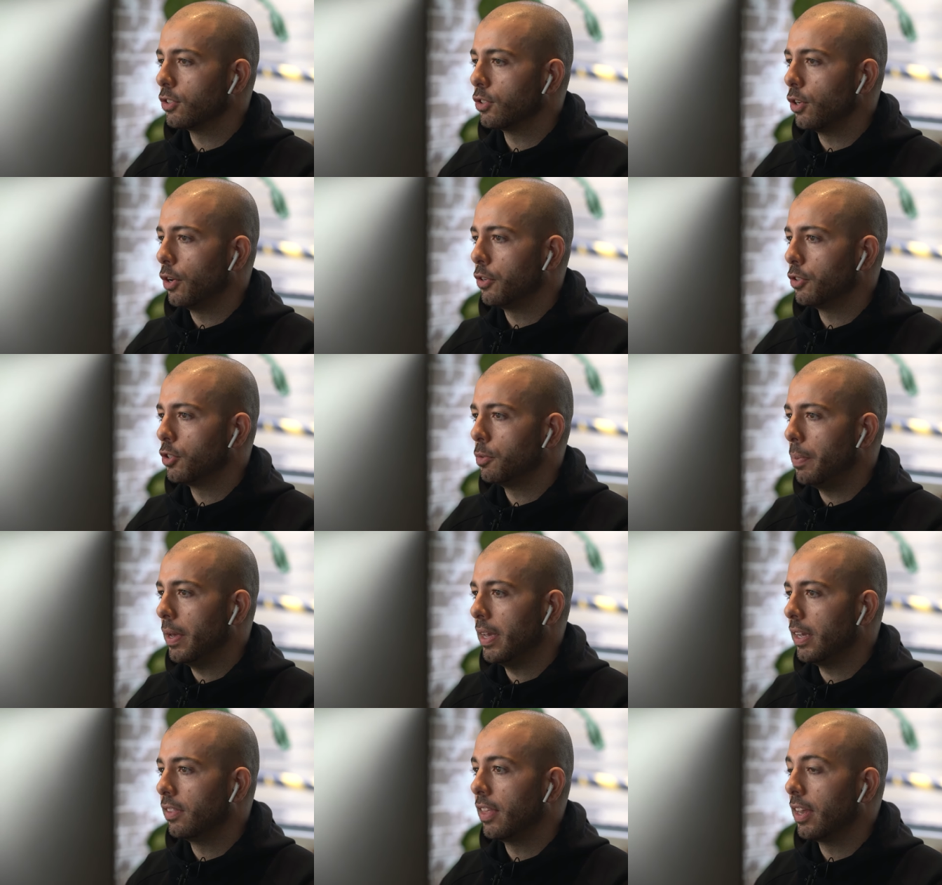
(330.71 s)
so to
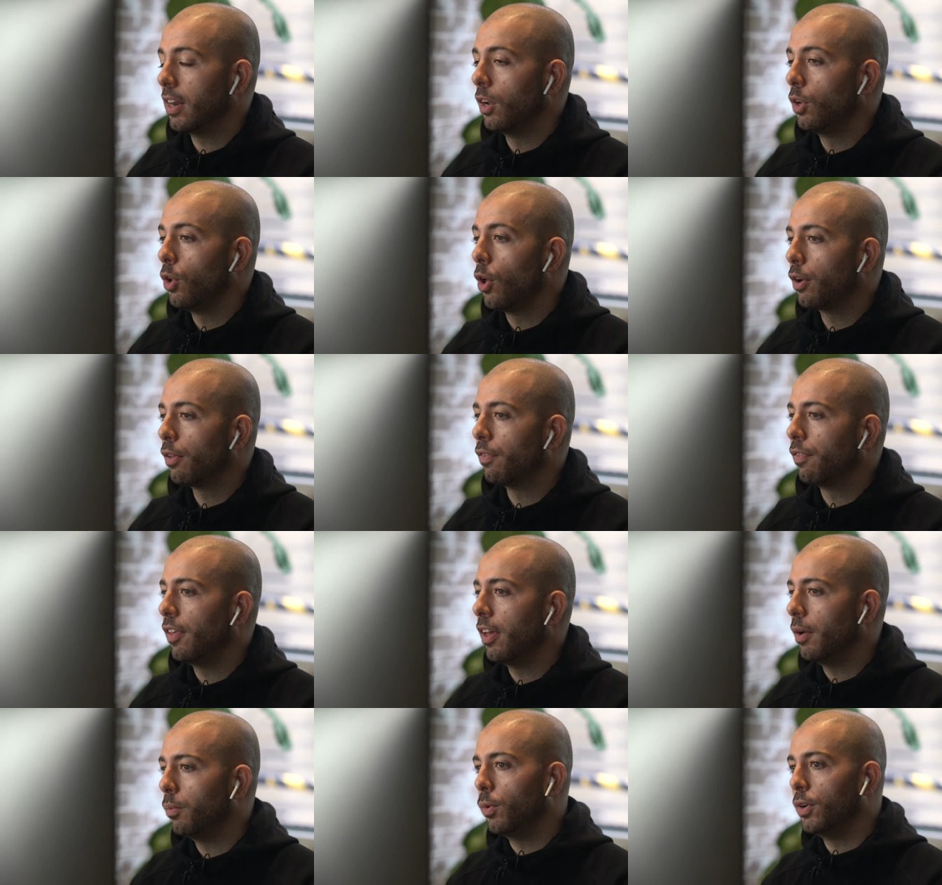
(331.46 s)
speak, that a lot
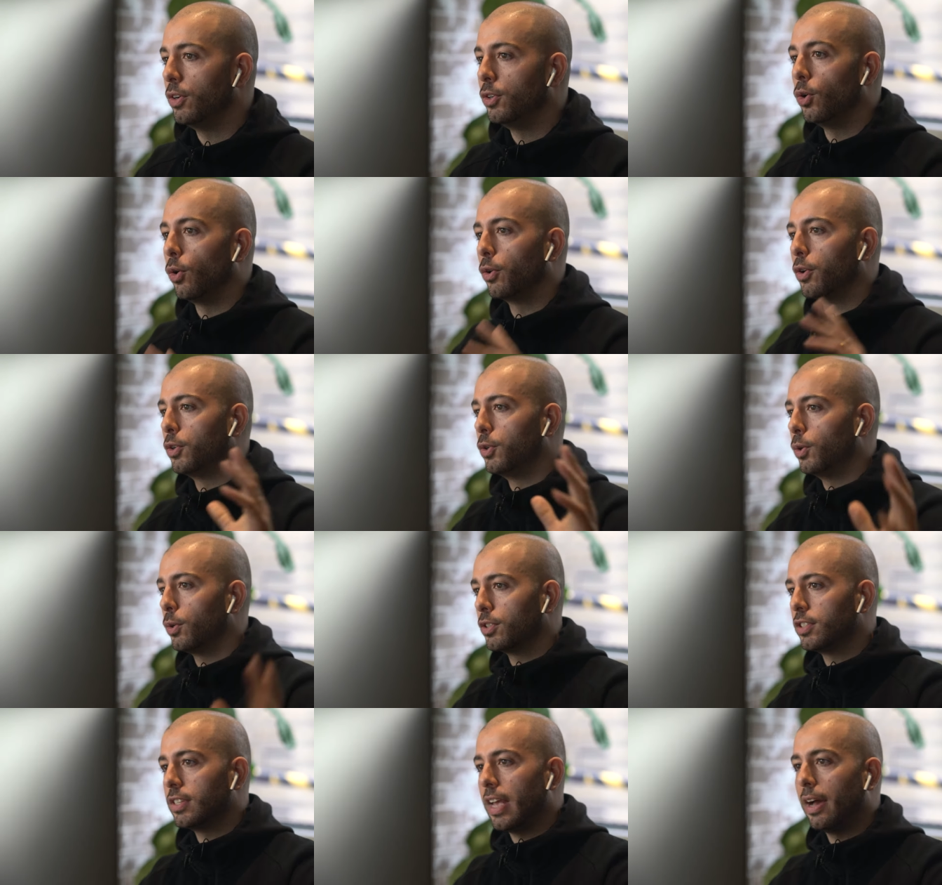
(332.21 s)
of them were
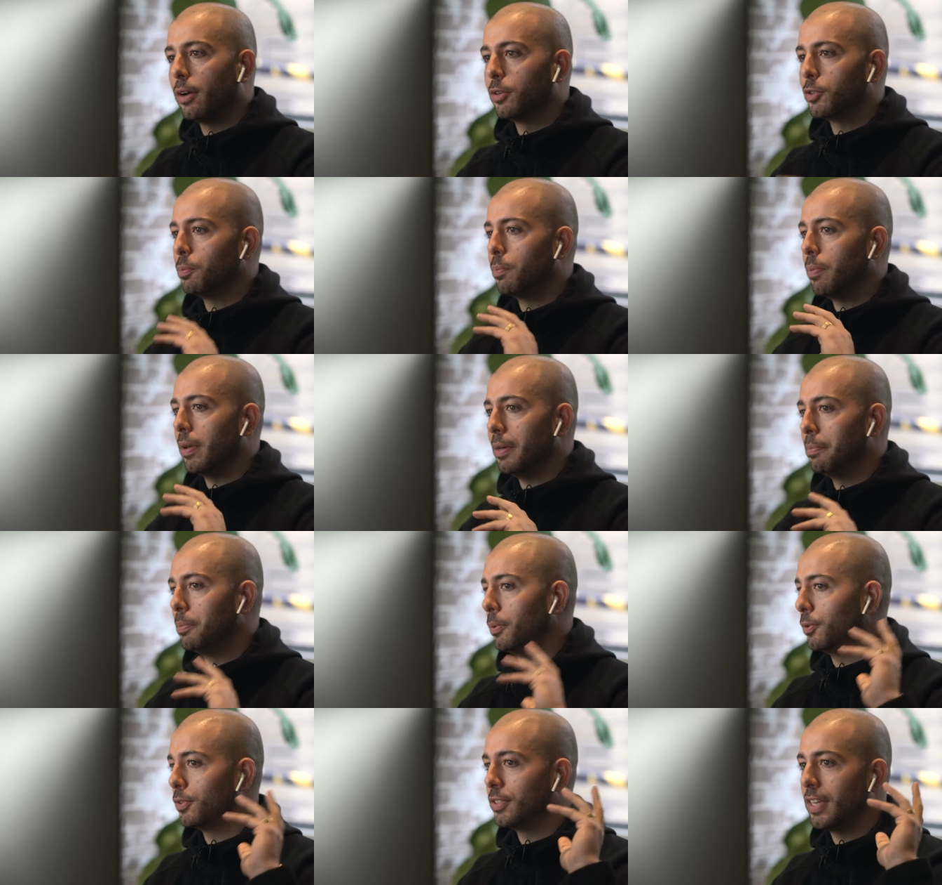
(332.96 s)
door-to-door
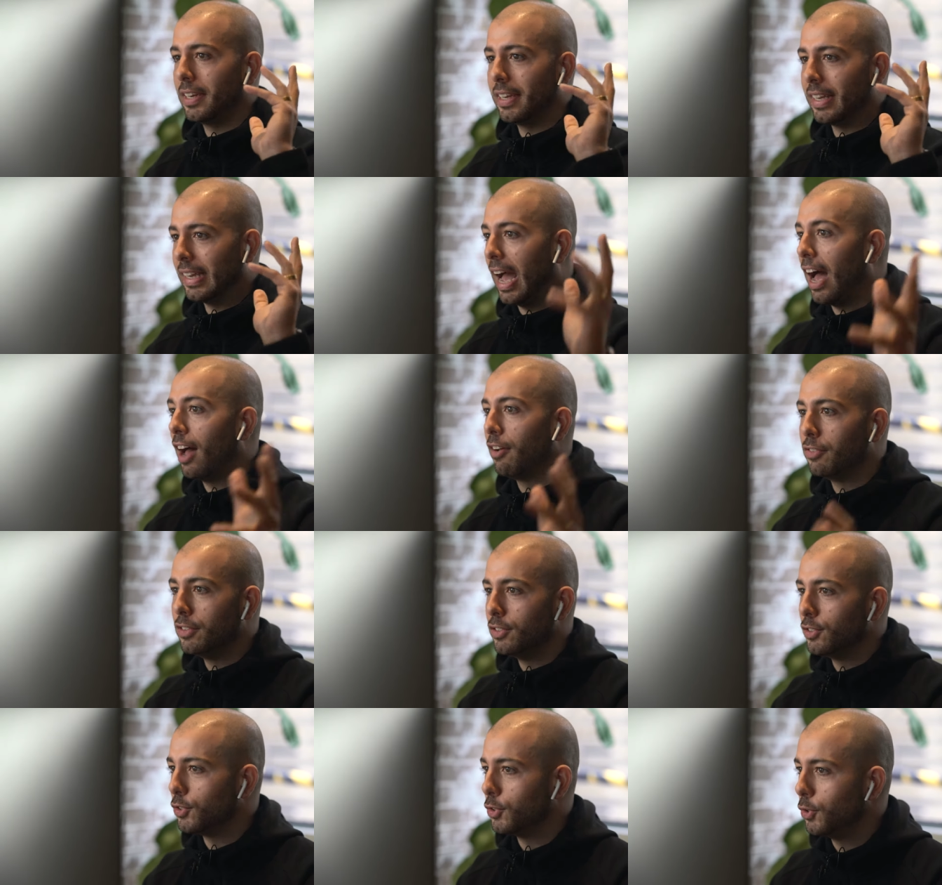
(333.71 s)
salespeople selling
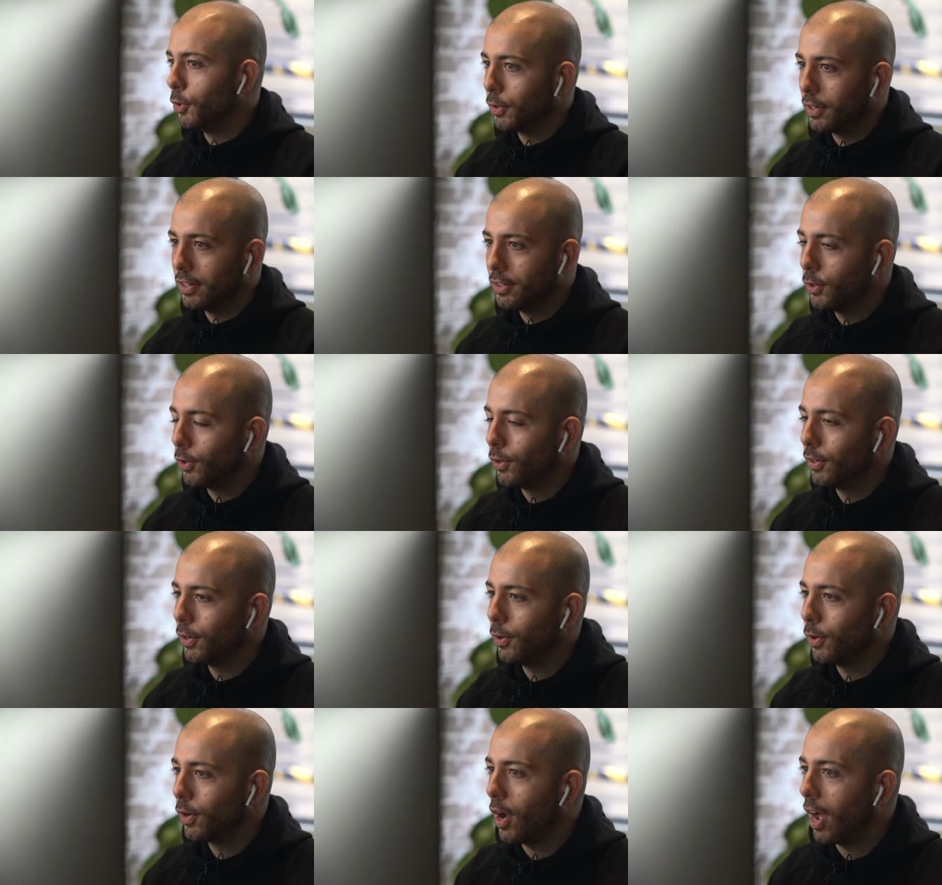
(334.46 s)
ovens door-to-door
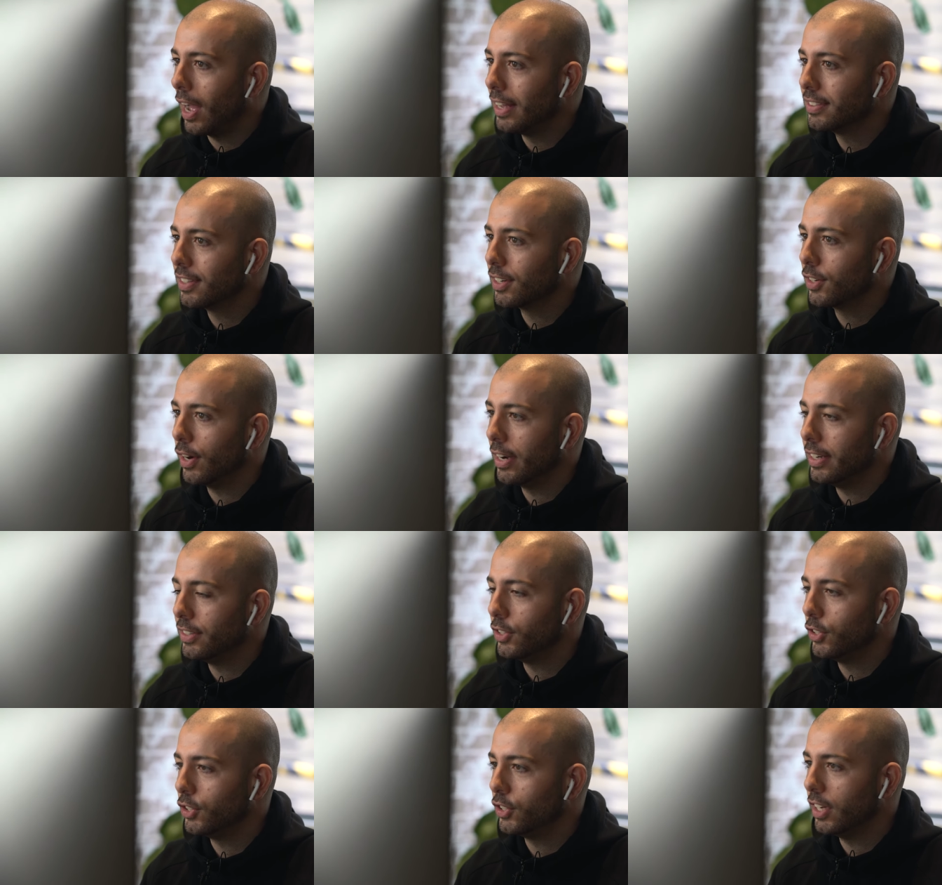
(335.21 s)
and all kinds of
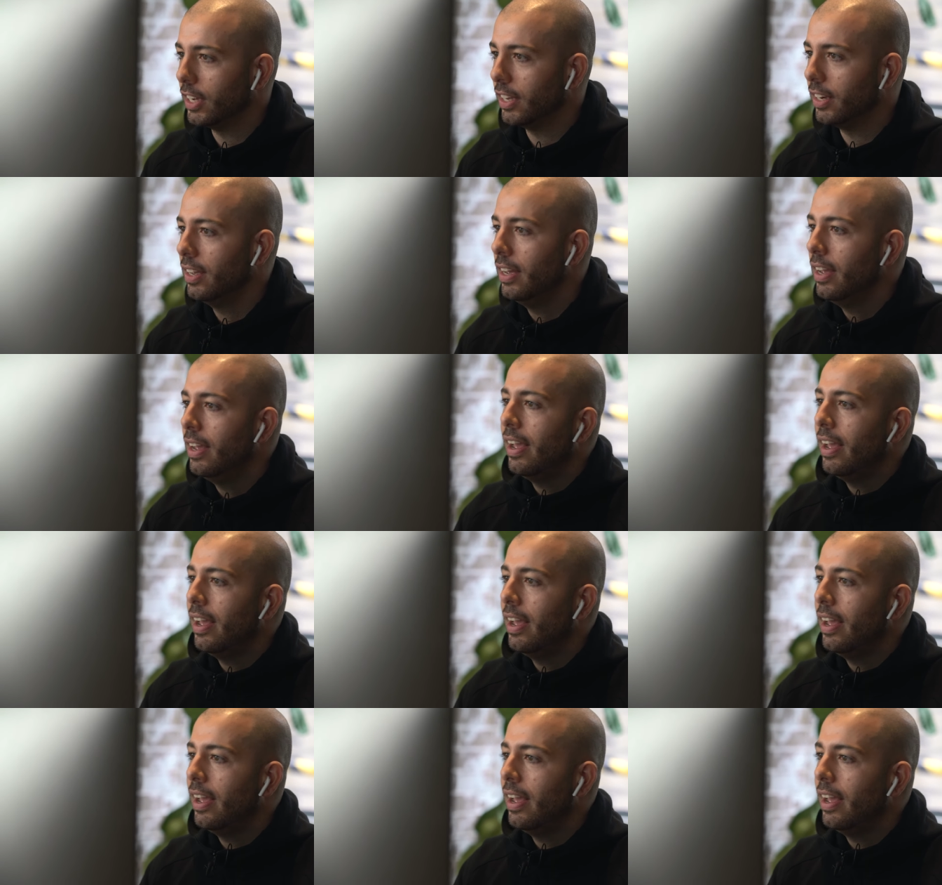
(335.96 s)
crazy shit.